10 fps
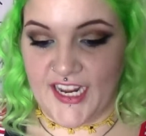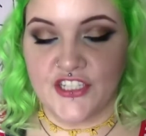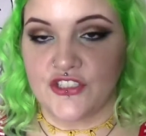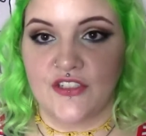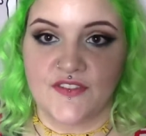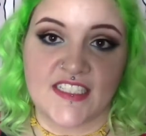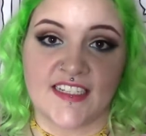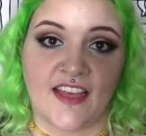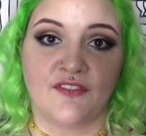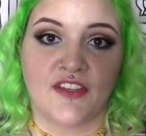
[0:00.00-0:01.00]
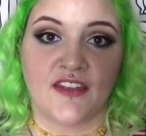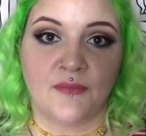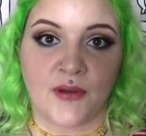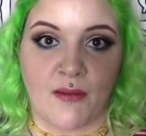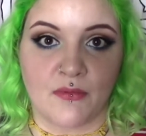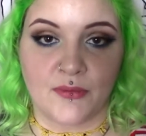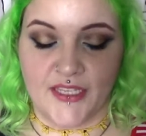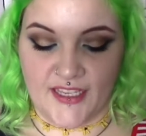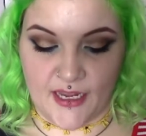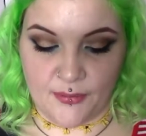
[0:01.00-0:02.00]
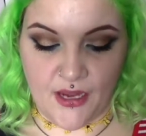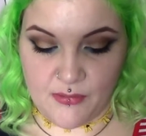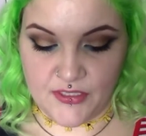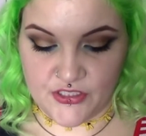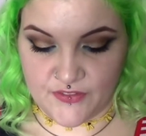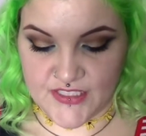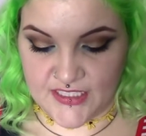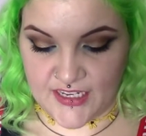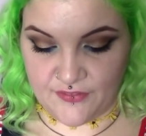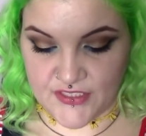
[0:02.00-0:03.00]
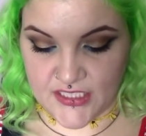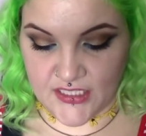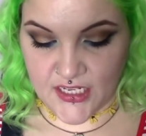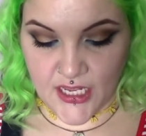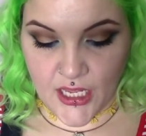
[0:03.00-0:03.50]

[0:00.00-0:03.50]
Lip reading: I should have DNF'd it, probably. I probably should have DNF'd it.